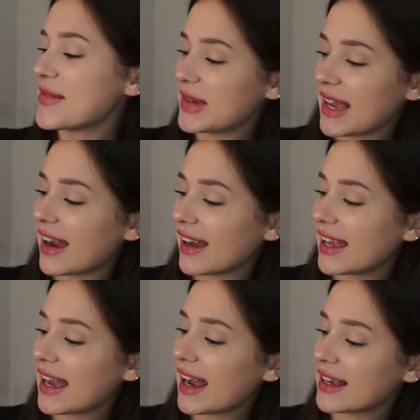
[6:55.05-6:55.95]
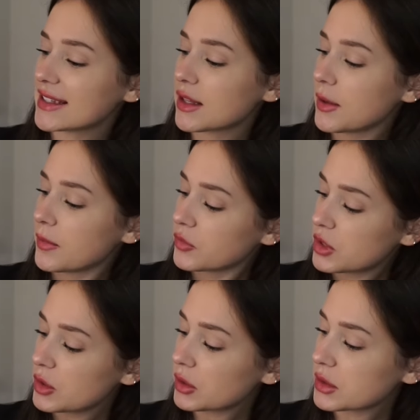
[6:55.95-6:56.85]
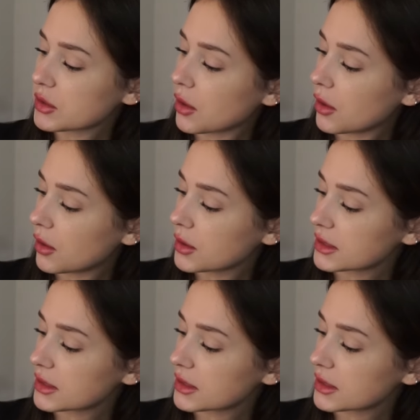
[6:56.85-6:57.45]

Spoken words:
But yeah, it has two little skulls,